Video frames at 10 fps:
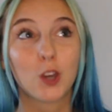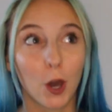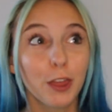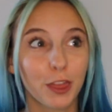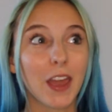
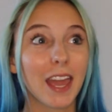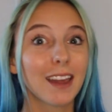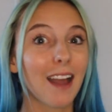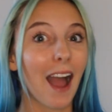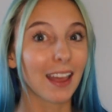Good
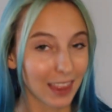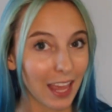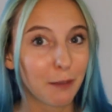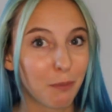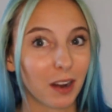thing I
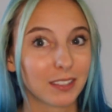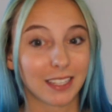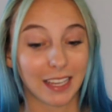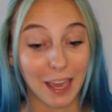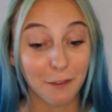like
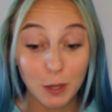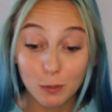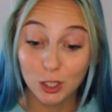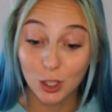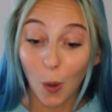parsley. If
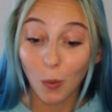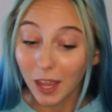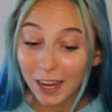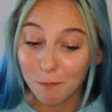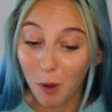you don't
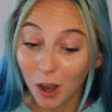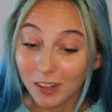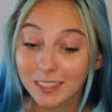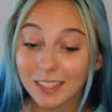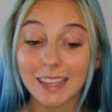like
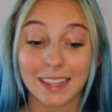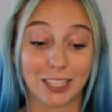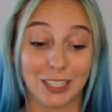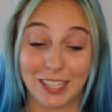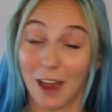parsley,
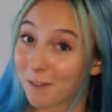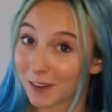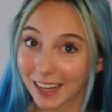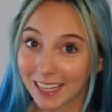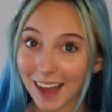this is
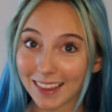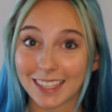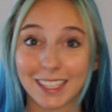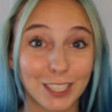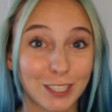definitely not the
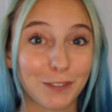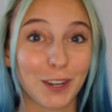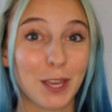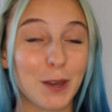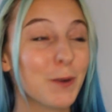dish for
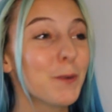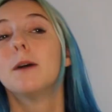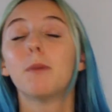you.